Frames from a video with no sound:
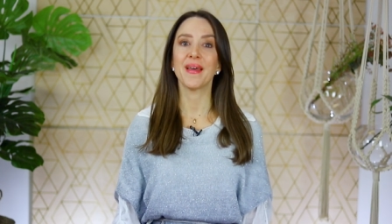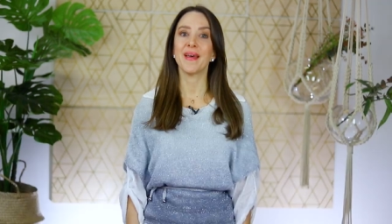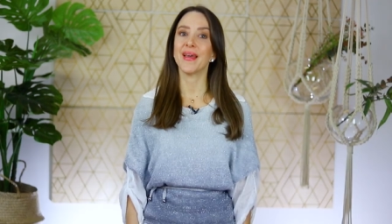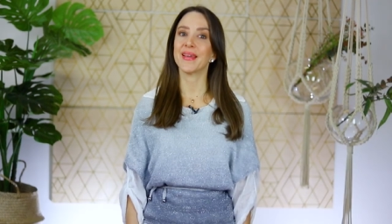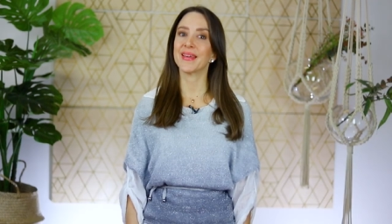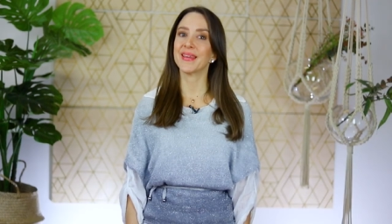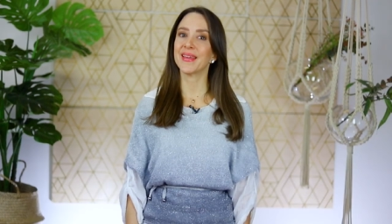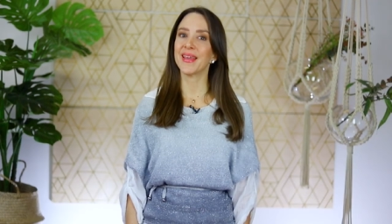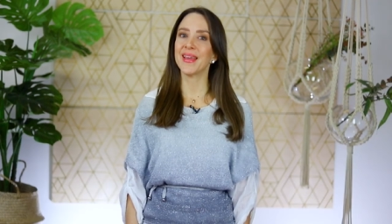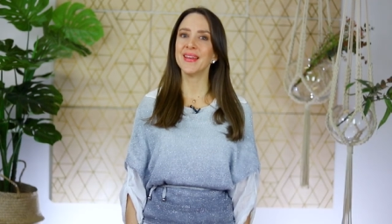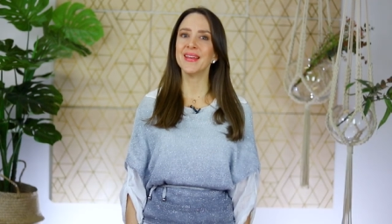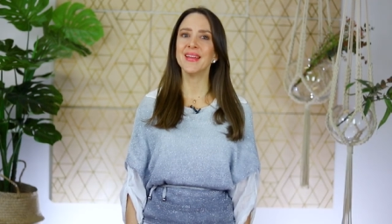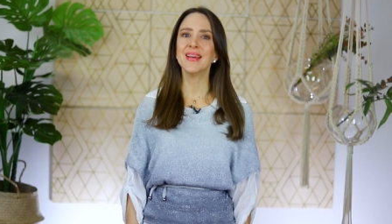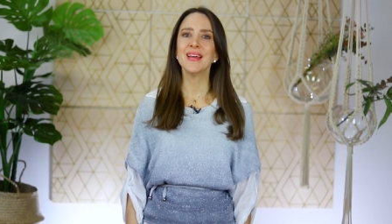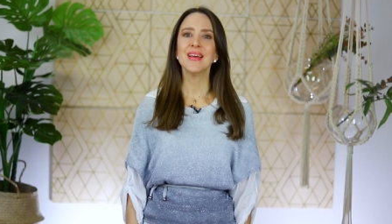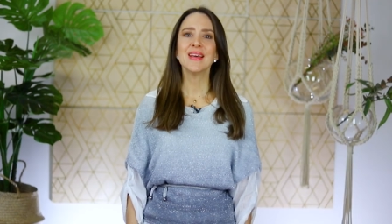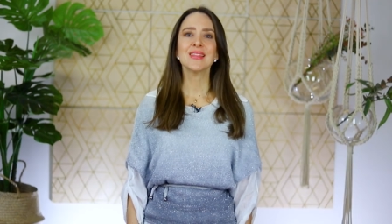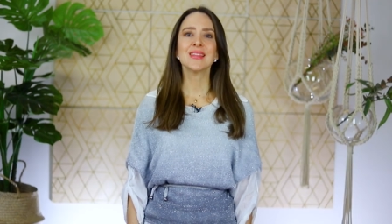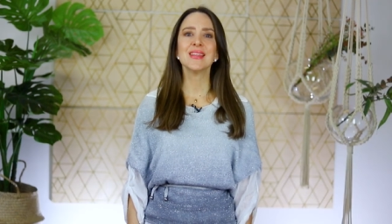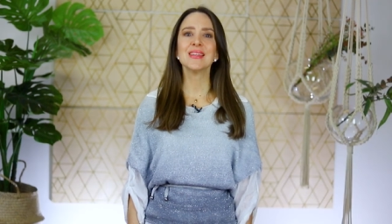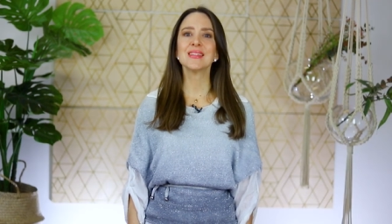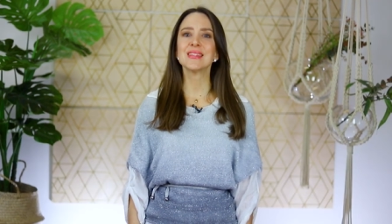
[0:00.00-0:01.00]
Again,
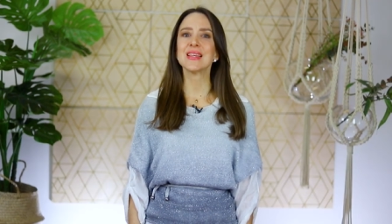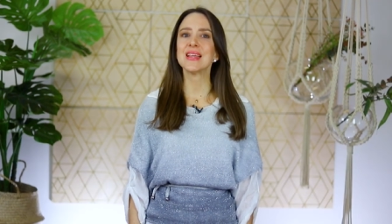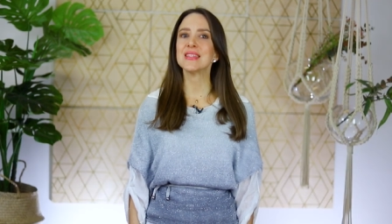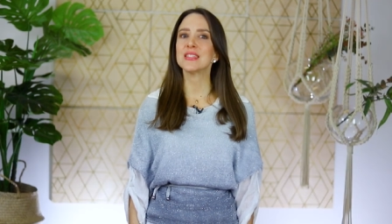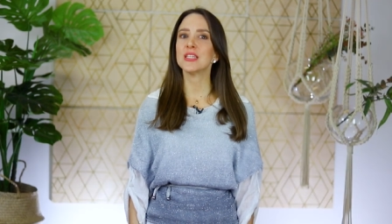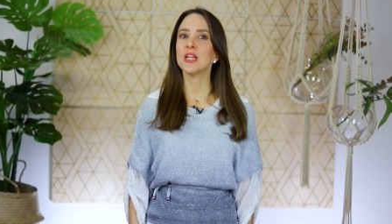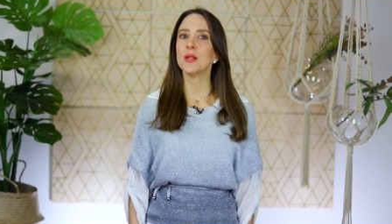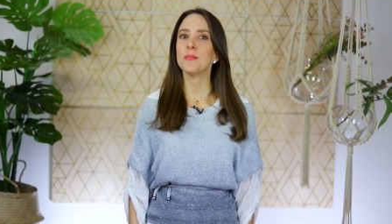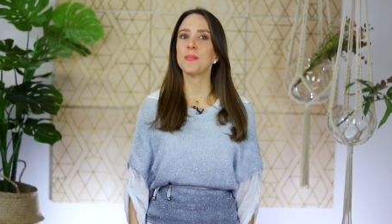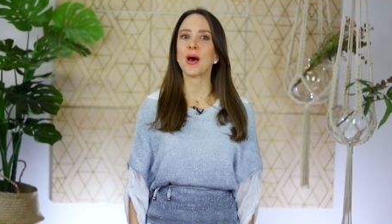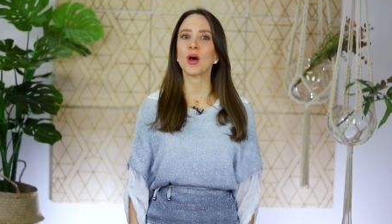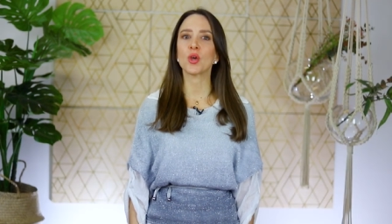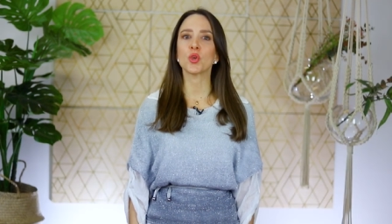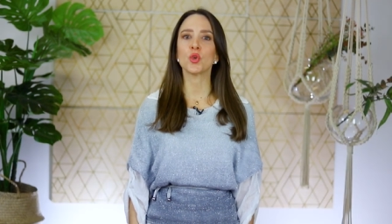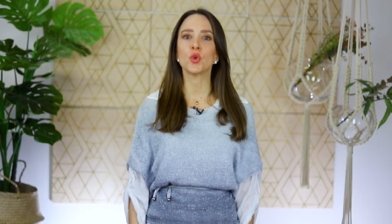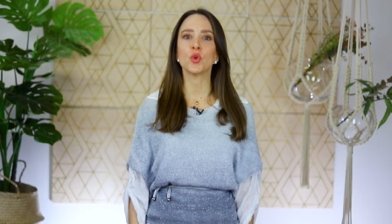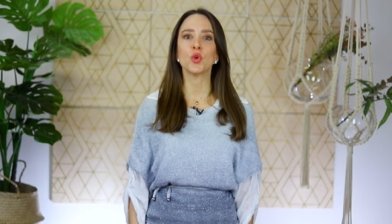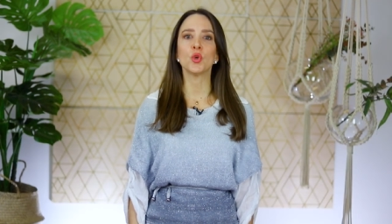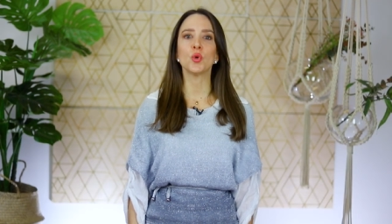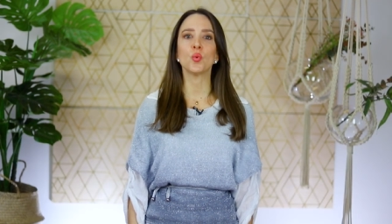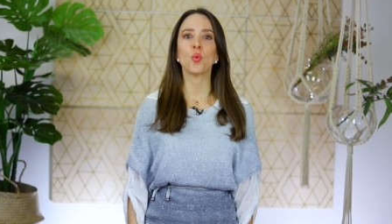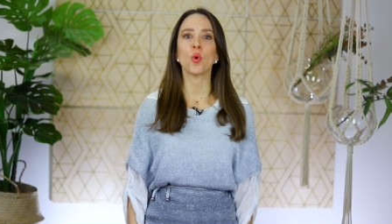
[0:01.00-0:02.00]
this isn't about
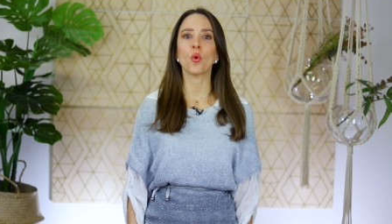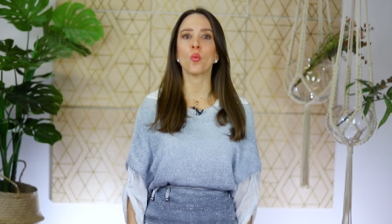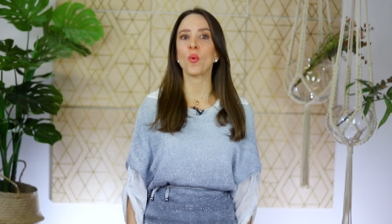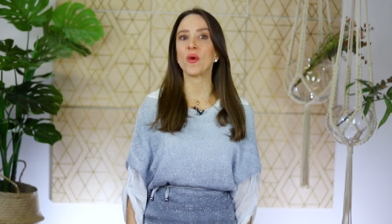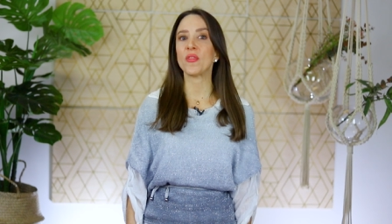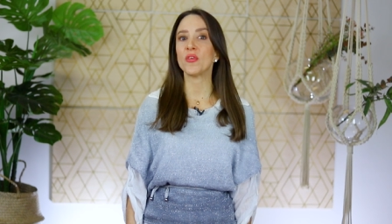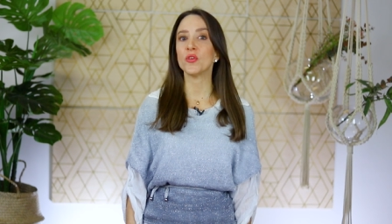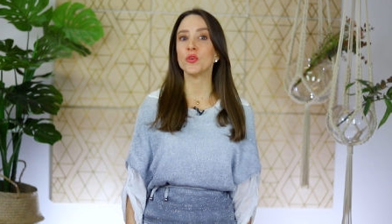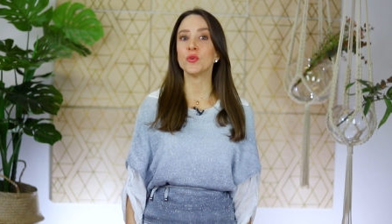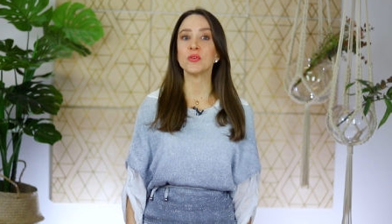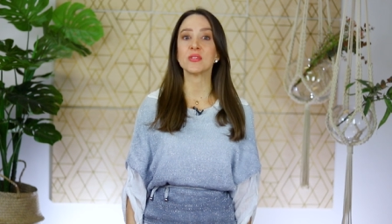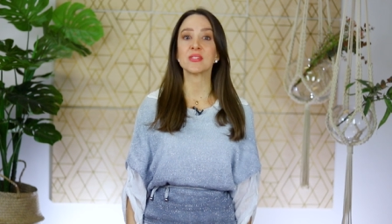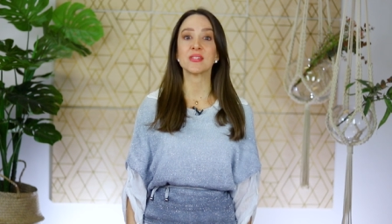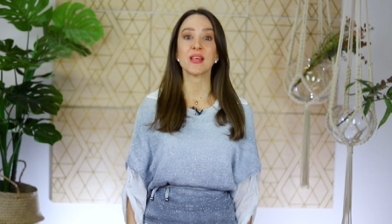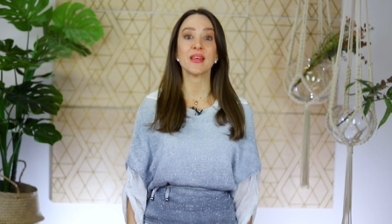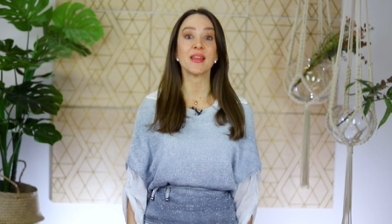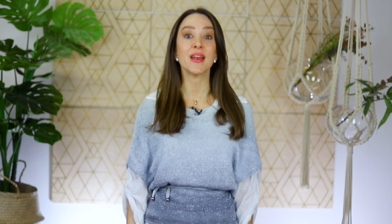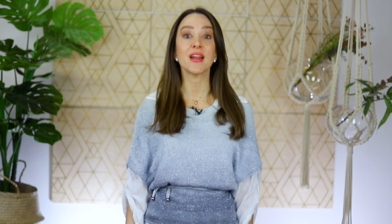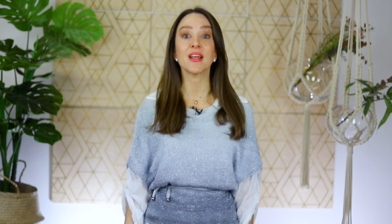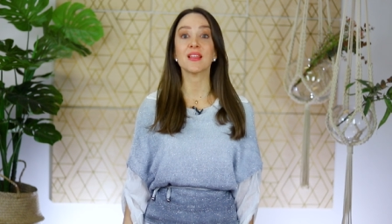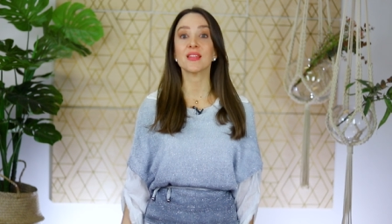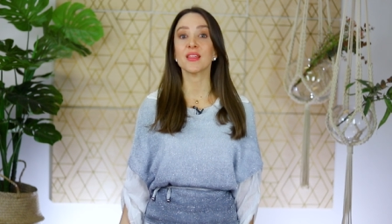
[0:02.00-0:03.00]
you or whether you
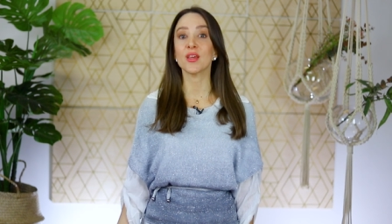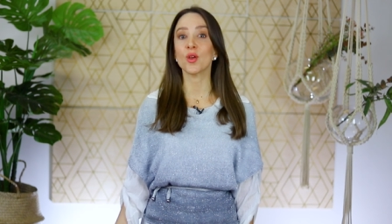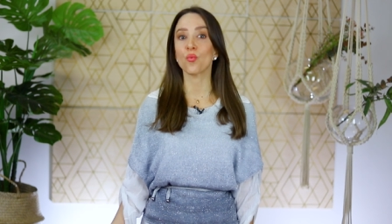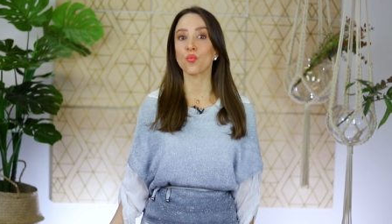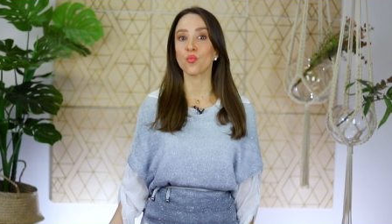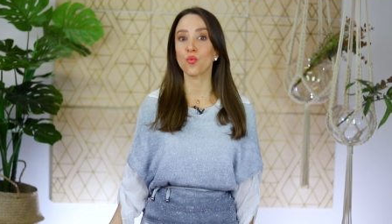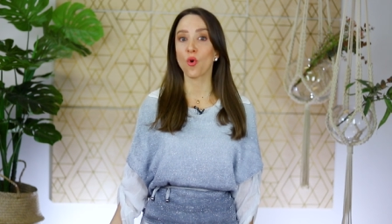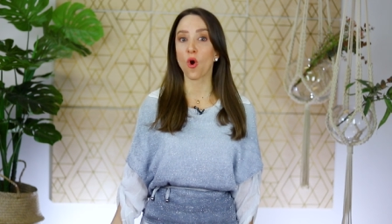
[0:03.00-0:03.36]
said anything